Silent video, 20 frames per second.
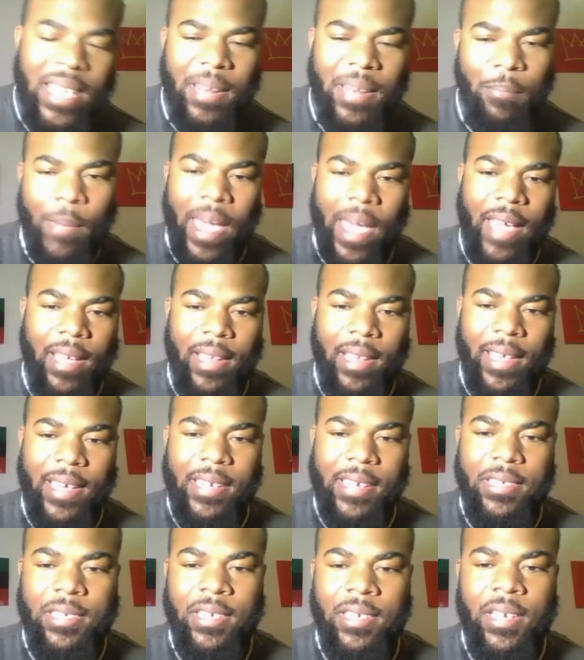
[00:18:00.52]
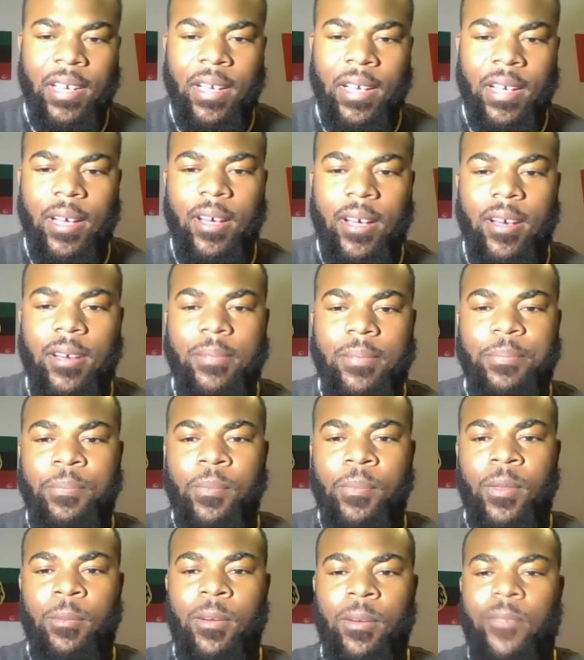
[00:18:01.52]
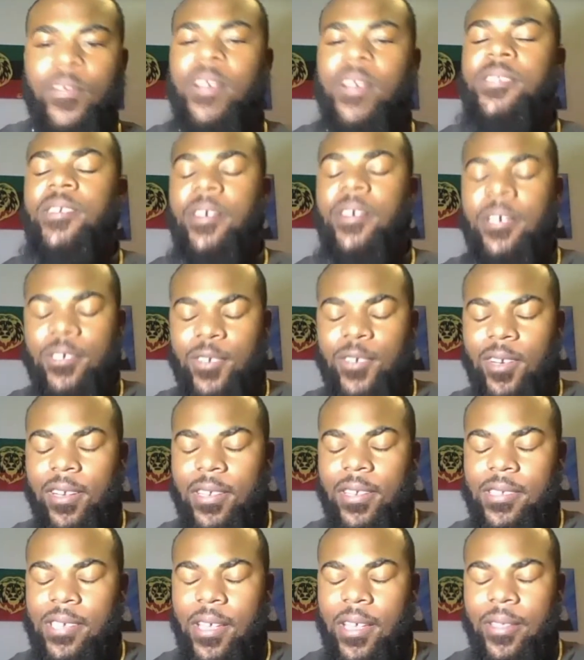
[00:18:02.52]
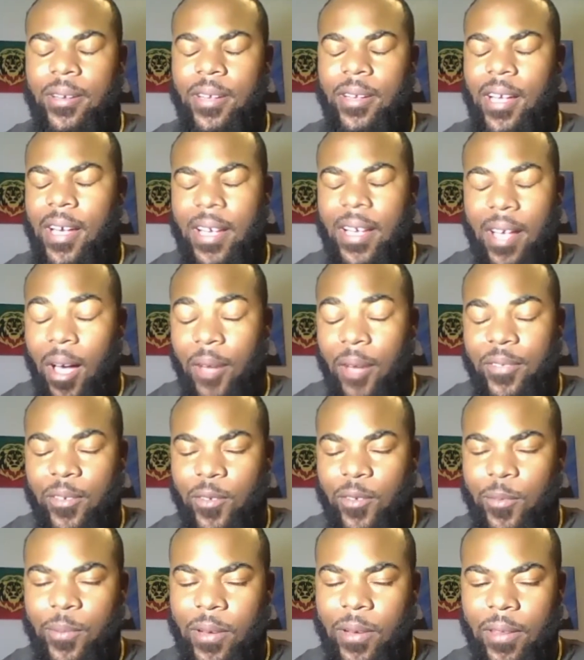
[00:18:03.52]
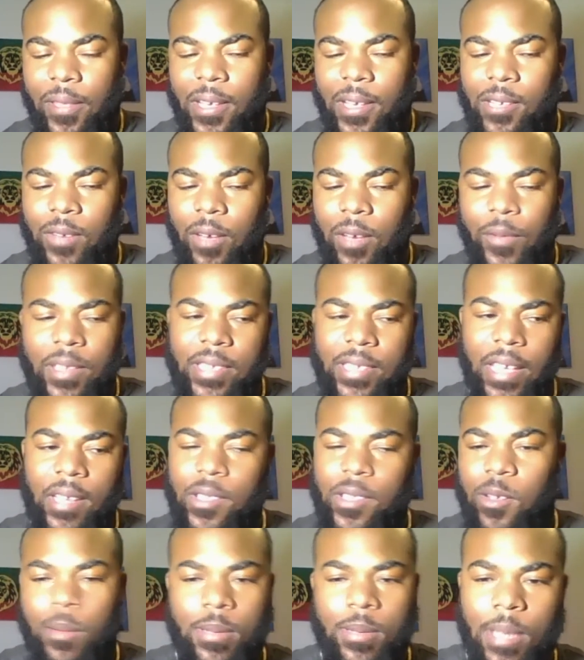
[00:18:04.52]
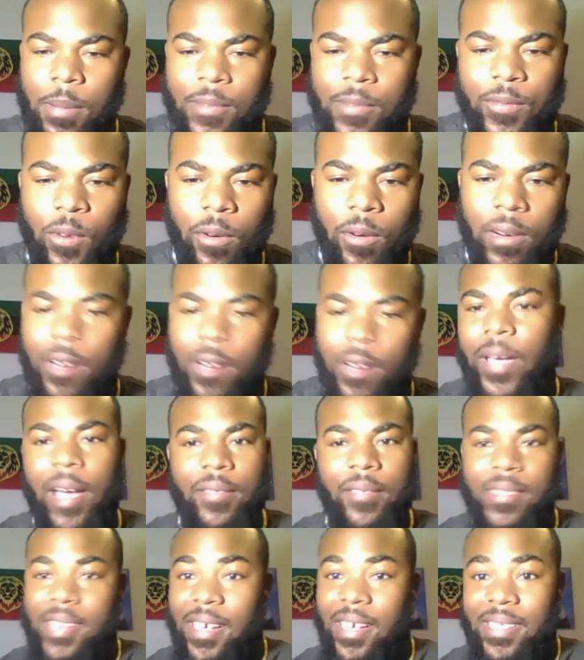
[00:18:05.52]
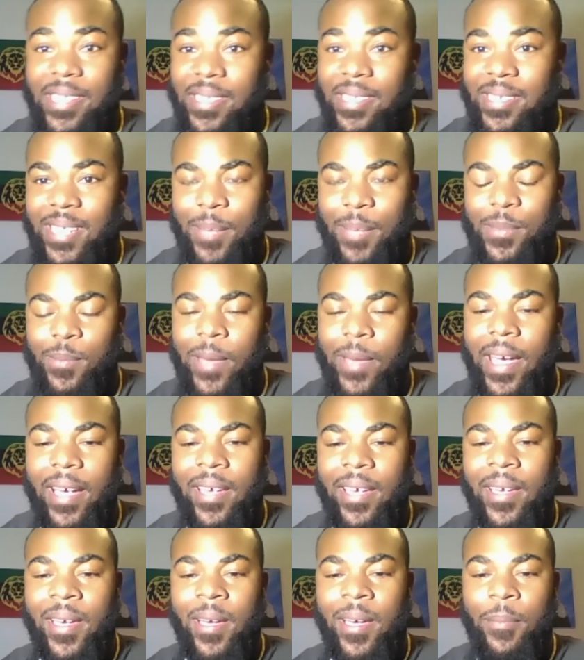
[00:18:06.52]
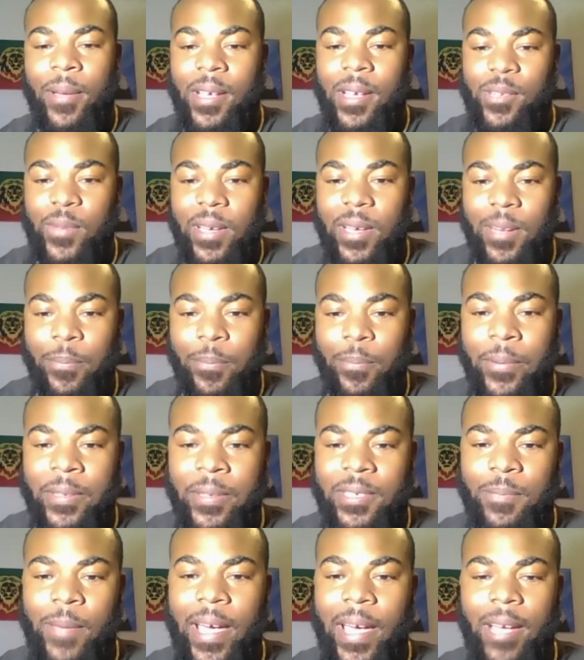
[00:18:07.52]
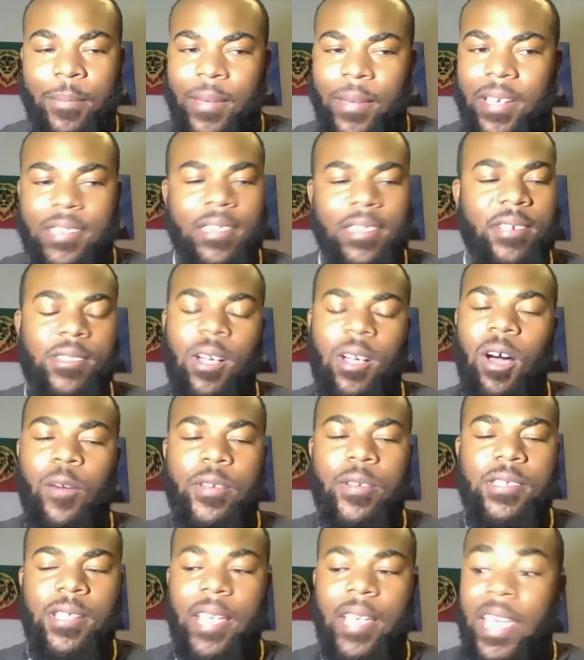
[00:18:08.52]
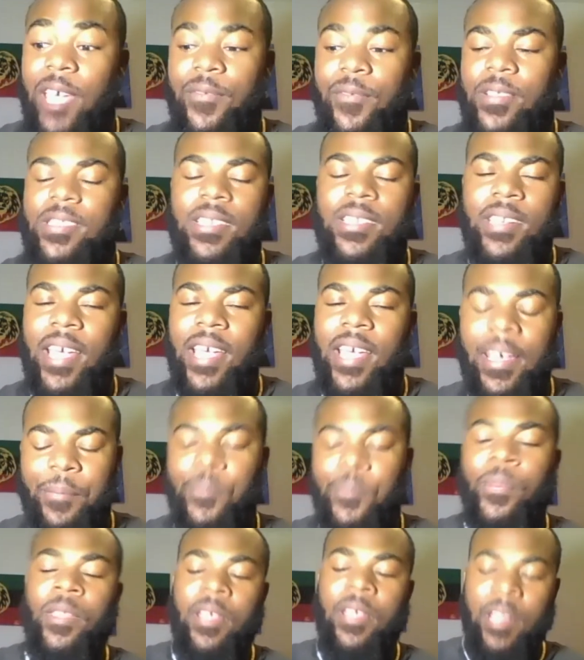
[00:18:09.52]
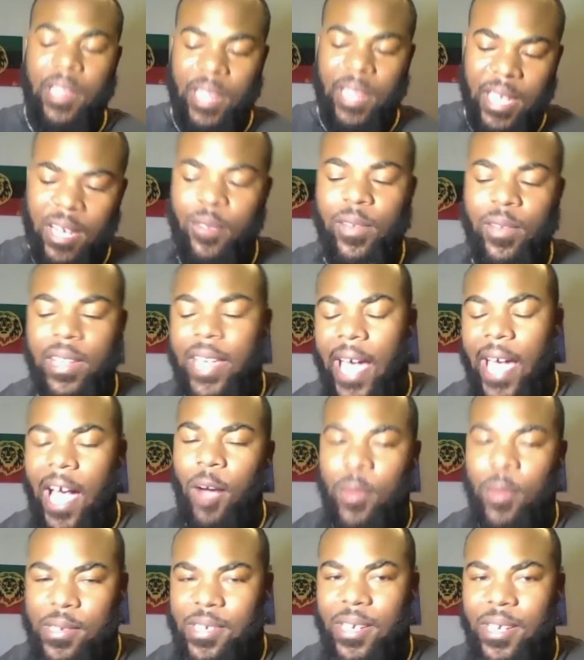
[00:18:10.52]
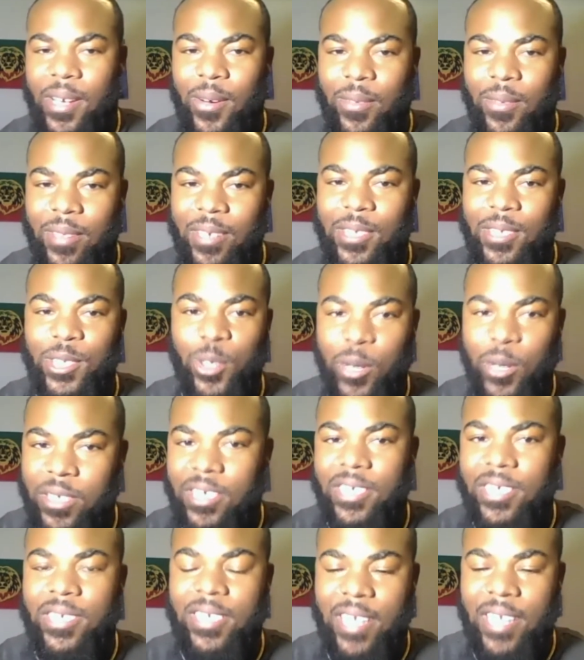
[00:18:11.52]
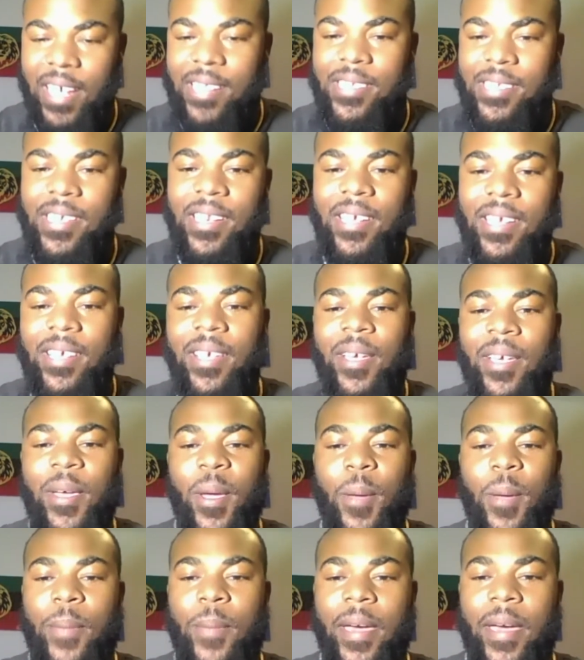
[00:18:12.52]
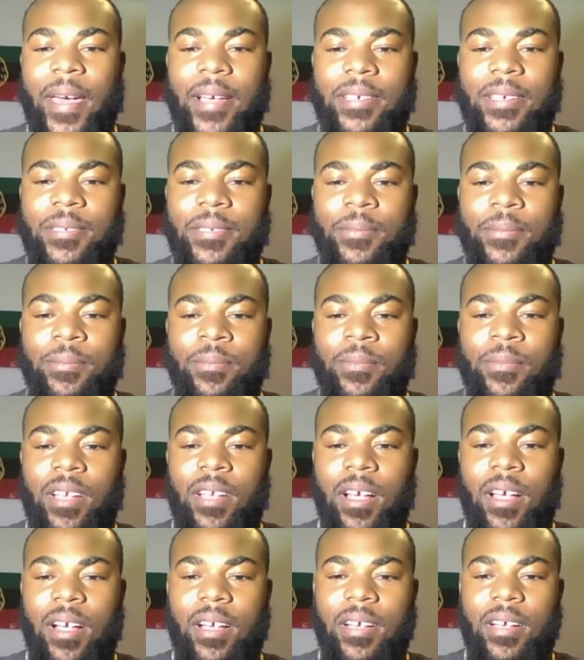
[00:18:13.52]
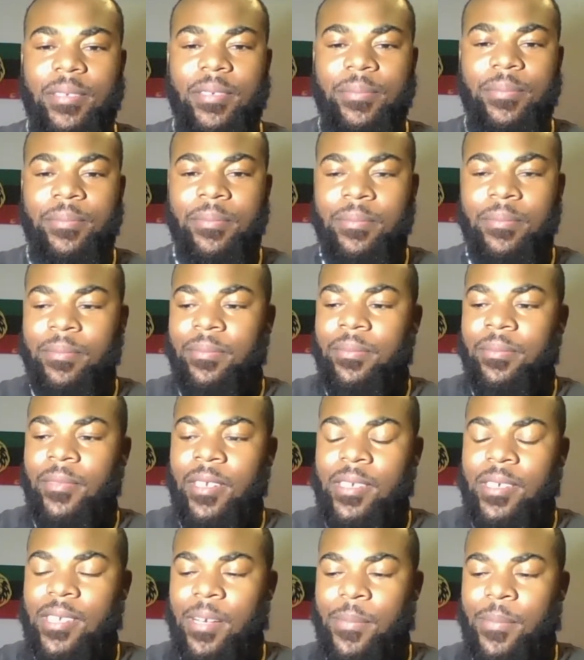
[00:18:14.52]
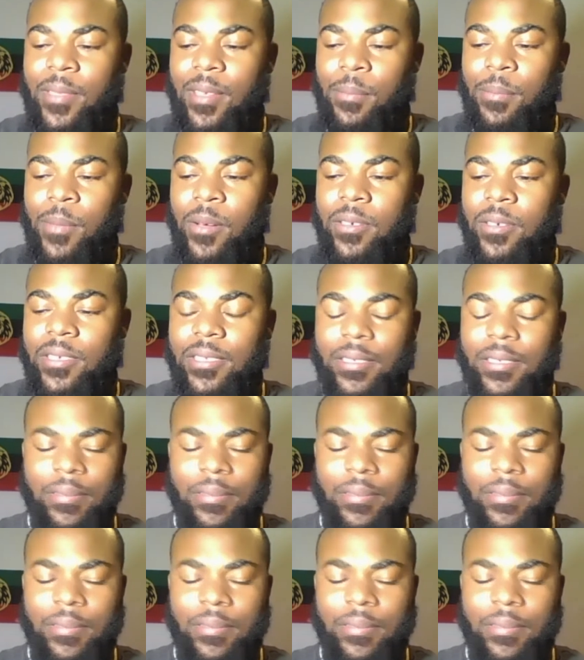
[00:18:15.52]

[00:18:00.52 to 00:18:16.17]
backlash. Professor Cottrell at Southern often would put it this way: we take 2 steps forward and we have to take 10 steps back because we get pushed back, because there's always even today, literally hours ago, the Georgia State Senate passed uh, some of the most